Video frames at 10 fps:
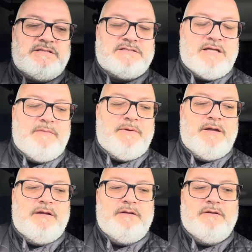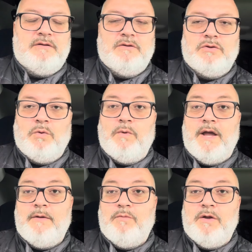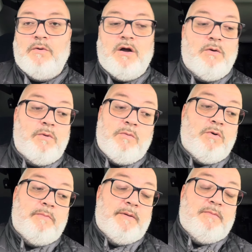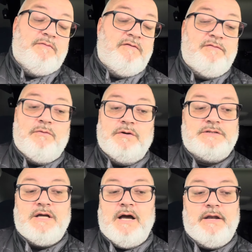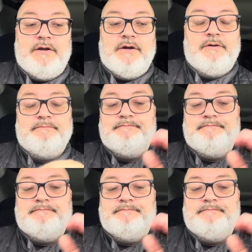is going to be the way we will be moving forward. I don't know.